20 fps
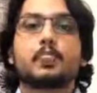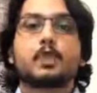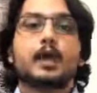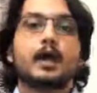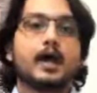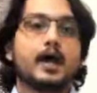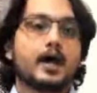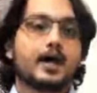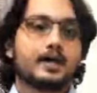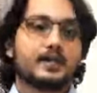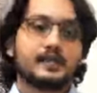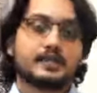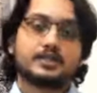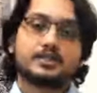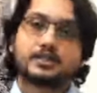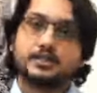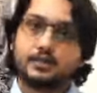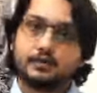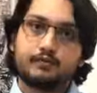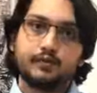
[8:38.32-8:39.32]
And then
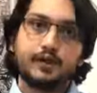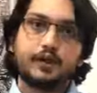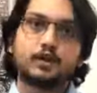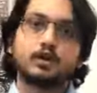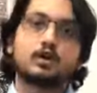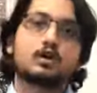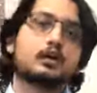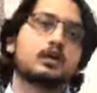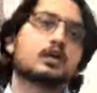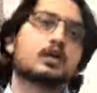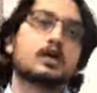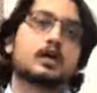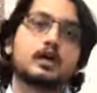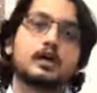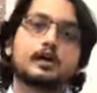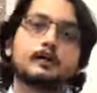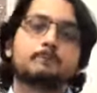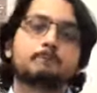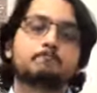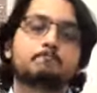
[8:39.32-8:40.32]
she went on,
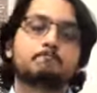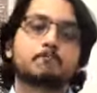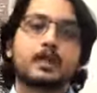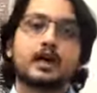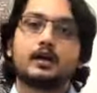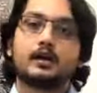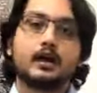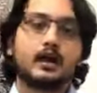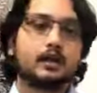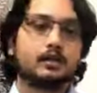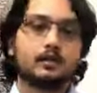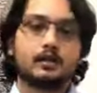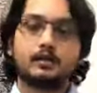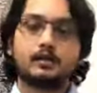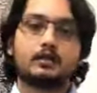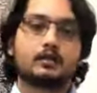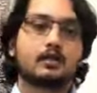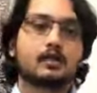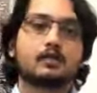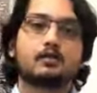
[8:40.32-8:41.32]
uh, and, and
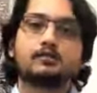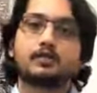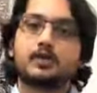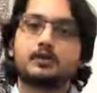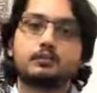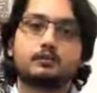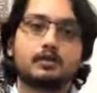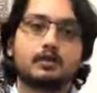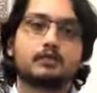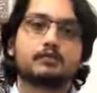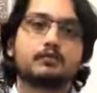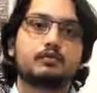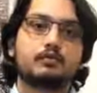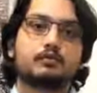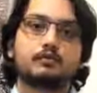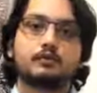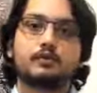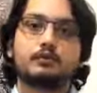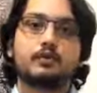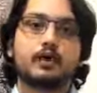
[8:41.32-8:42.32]
then uh, we, we,
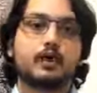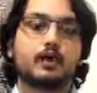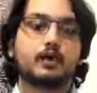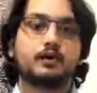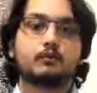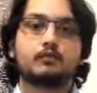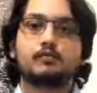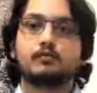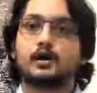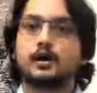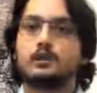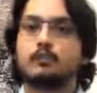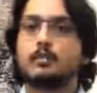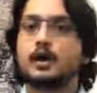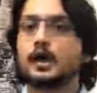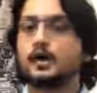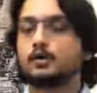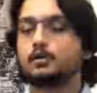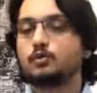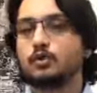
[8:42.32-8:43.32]
we went, uh, went
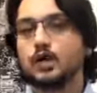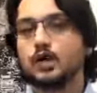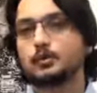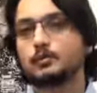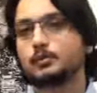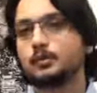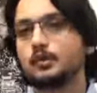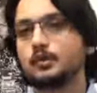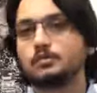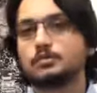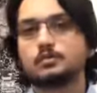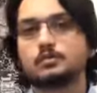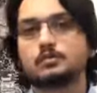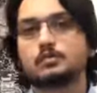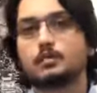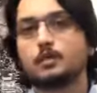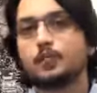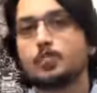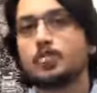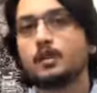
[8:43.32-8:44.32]
back to our
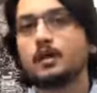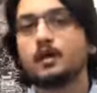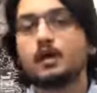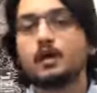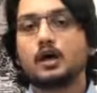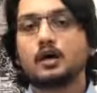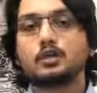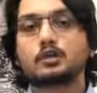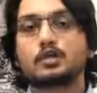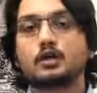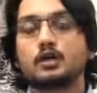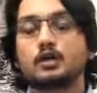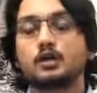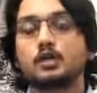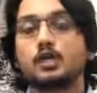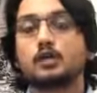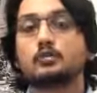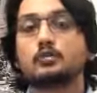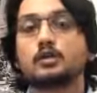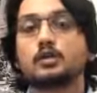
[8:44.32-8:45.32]
places. Uh,
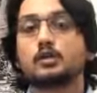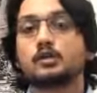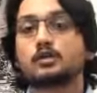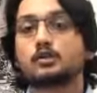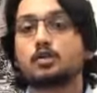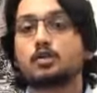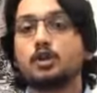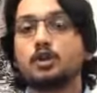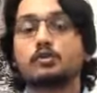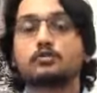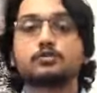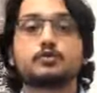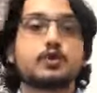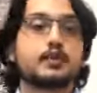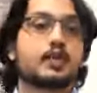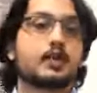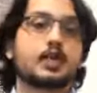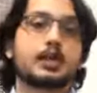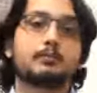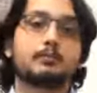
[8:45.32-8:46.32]
now, the story of
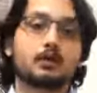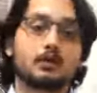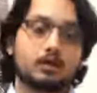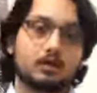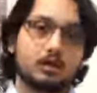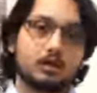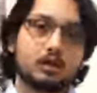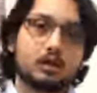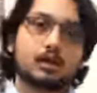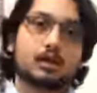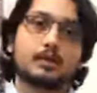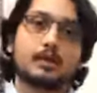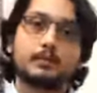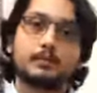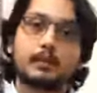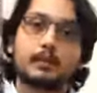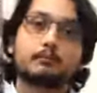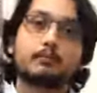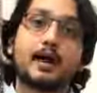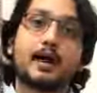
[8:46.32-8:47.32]
Shweta kept on
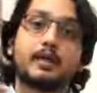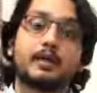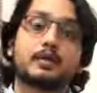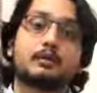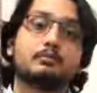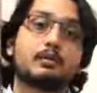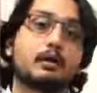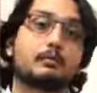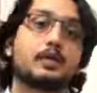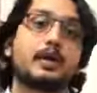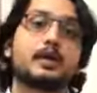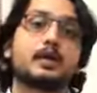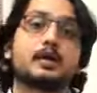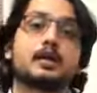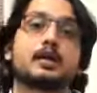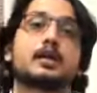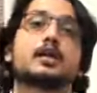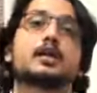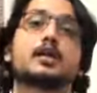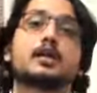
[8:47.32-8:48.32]
coming back in my mind
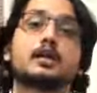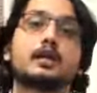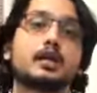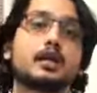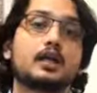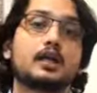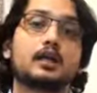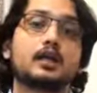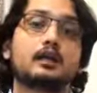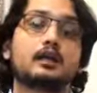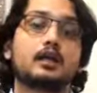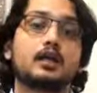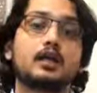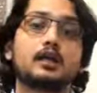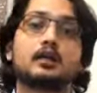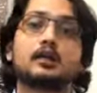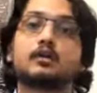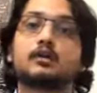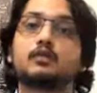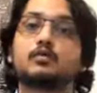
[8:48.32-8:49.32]
again and again and
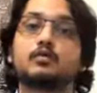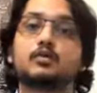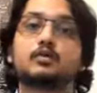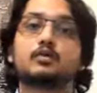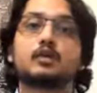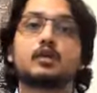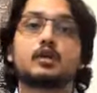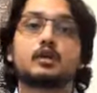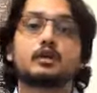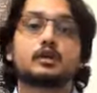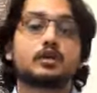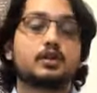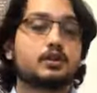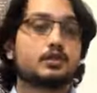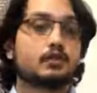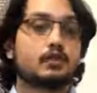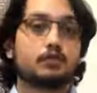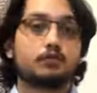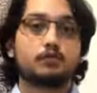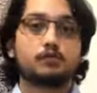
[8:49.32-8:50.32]
again, and it was
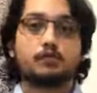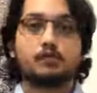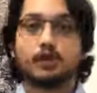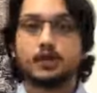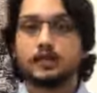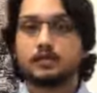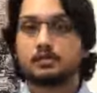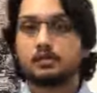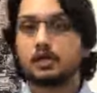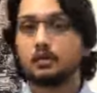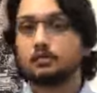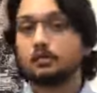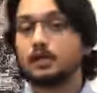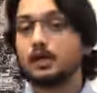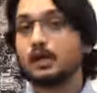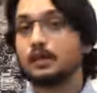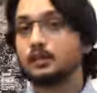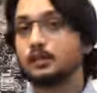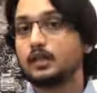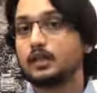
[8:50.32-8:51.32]
three or four days down the
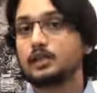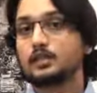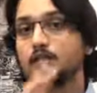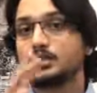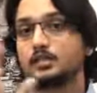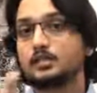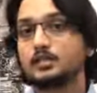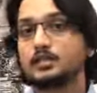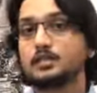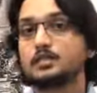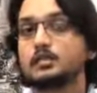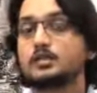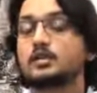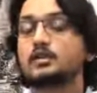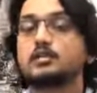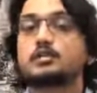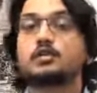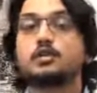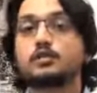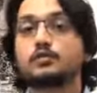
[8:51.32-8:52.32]
line that these
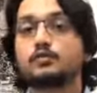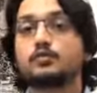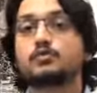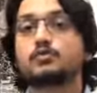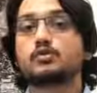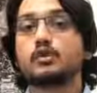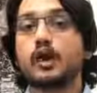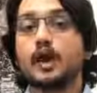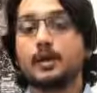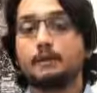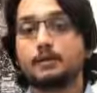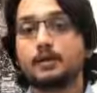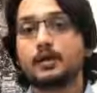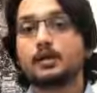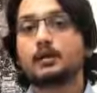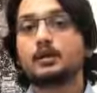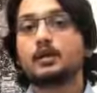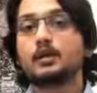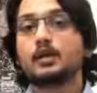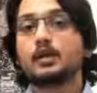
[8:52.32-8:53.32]
TCS interviews happened.